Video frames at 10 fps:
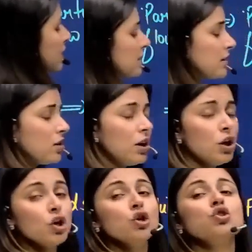is a
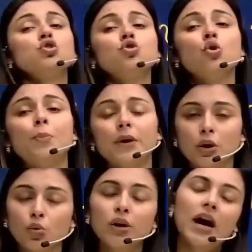super
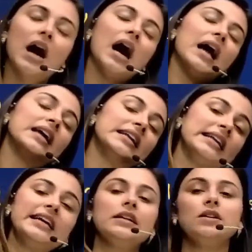cooled,
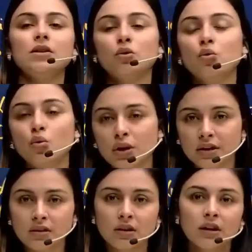highly cooled
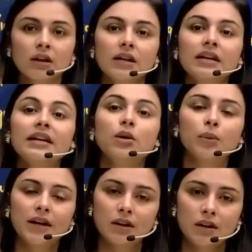
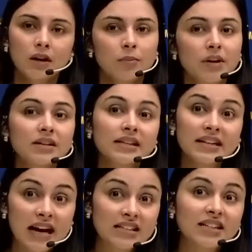liquid, because
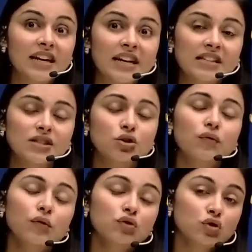it has a tendency to
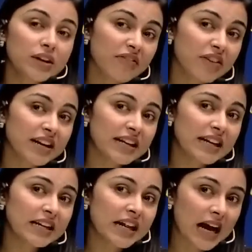flow. So definitely
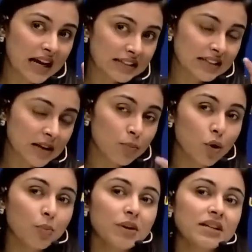it has some
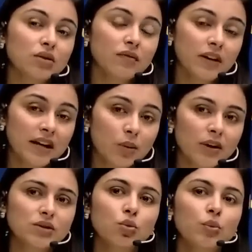properties of a
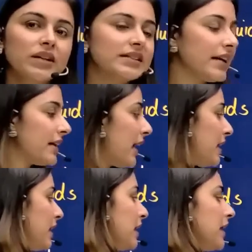liquid, so we'll say that
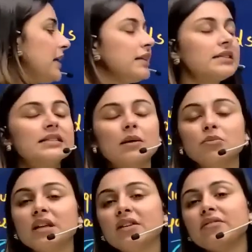it is
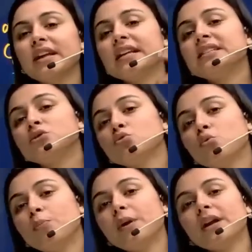something very
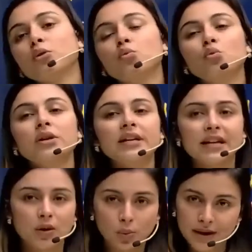super cooled
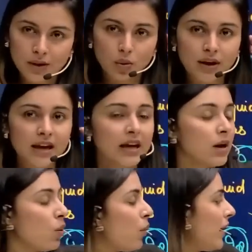liquid. Okay,
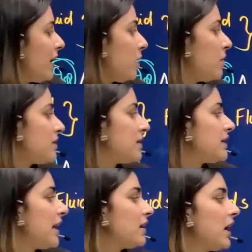one name is this,
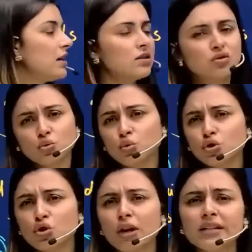and the other is pseudo
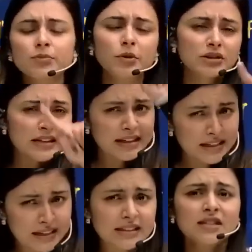solids, because it
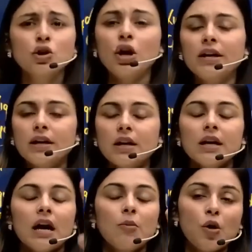is a solid.
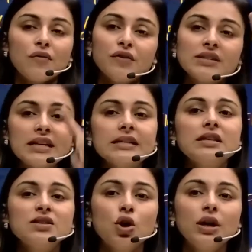Amorphous is
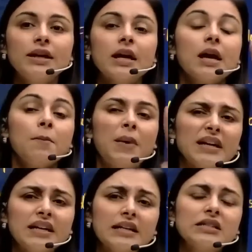a solid, but
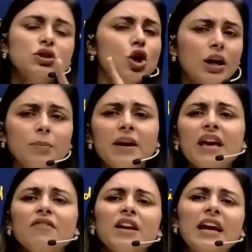it is not
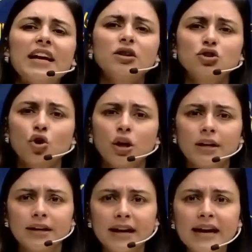behaving like a
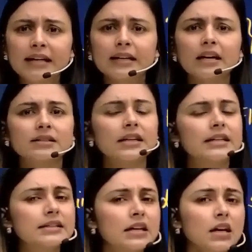solid, right? Yes, it
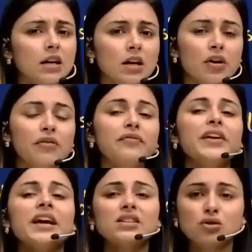is a
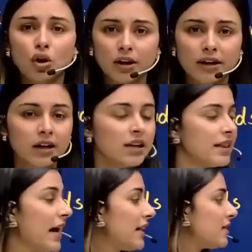fake solid.
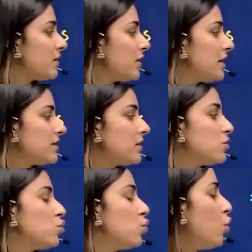That is the reason
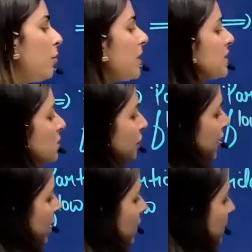pseudo means fake.